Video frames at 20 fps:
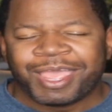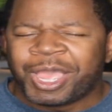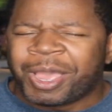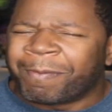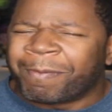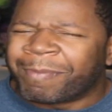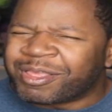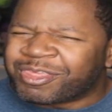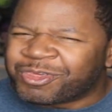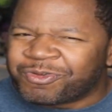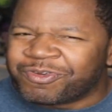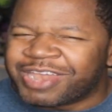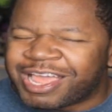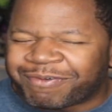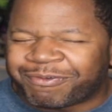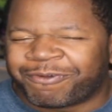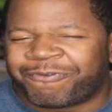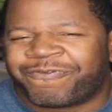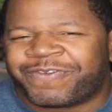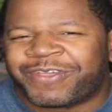But you
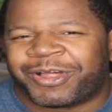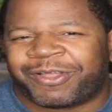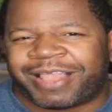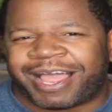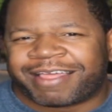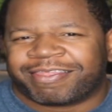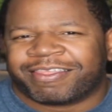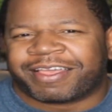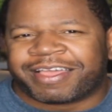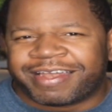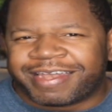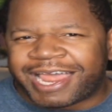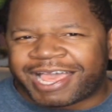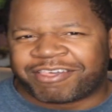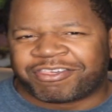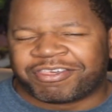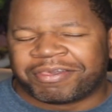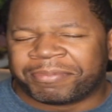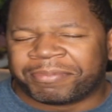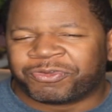never feel like the
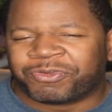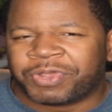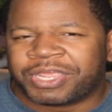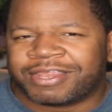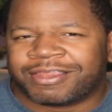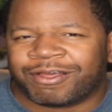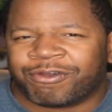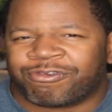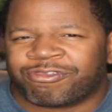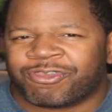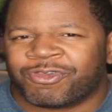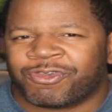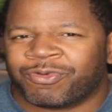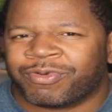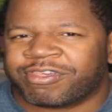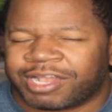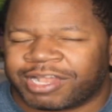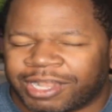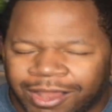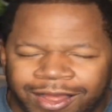connection between those two is
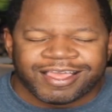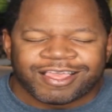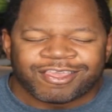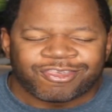lost.